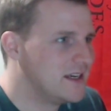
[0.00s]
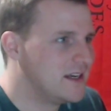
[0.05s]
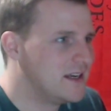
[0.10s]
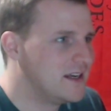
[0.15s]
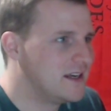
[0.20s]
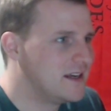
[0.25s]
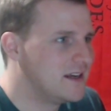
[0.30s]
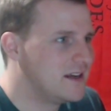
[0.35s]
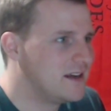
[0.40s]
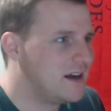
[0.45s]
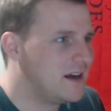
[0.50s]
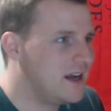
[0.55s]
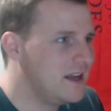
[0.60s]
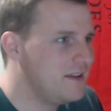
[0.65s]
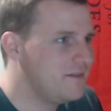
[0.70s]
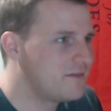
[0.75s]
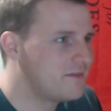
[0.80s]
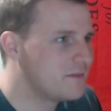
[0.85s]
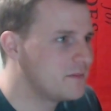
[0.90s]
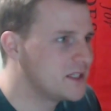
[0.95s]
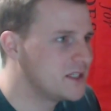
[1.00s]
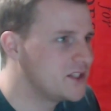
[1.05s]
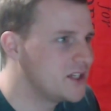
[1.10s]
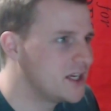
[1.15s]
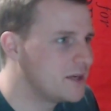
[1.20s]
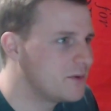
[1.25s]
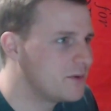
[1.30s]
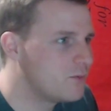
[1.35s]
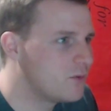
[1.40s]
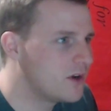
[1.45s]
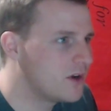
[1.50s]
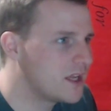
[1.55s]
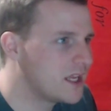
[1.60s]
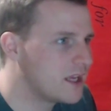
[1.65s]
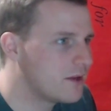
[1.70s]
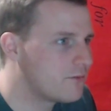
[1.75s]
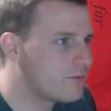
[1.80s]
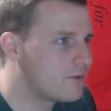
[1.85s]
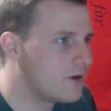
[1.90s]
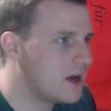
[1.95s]
Hi from a German working
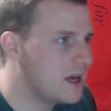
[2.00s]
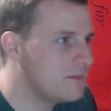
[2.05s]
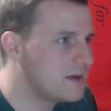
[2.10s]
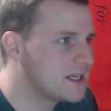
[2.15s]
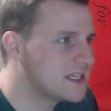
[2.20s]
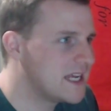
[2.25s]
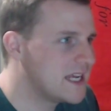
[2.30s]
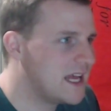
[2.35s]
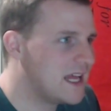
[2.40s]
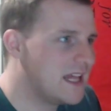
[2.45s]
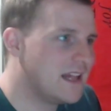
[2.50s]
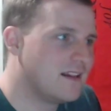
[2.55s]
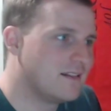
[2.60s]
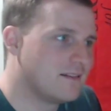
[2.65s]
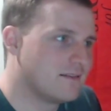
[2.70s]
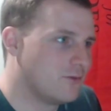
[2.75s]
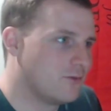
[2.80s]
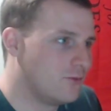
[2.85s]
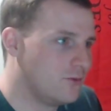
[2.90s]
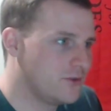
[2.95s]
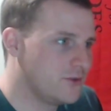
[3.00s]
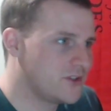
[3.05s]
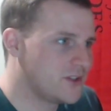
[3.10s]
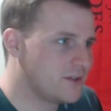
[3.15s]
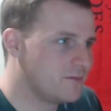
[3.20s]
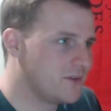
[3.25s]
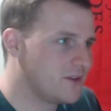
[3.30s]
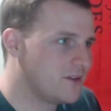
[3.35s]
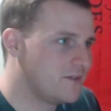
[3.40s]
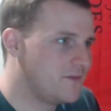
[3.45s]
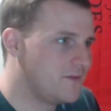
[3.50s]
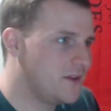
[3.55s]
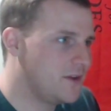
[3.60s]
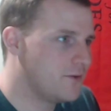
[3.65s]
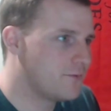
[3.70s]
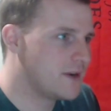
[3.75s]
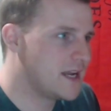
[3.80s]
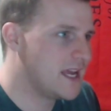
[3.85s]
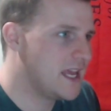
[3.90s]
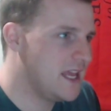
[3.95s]
at Rheinmetall. Awesome. Good for you,
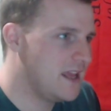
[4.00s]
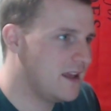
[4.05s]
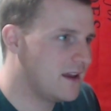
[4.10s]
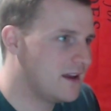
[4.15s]
Renee.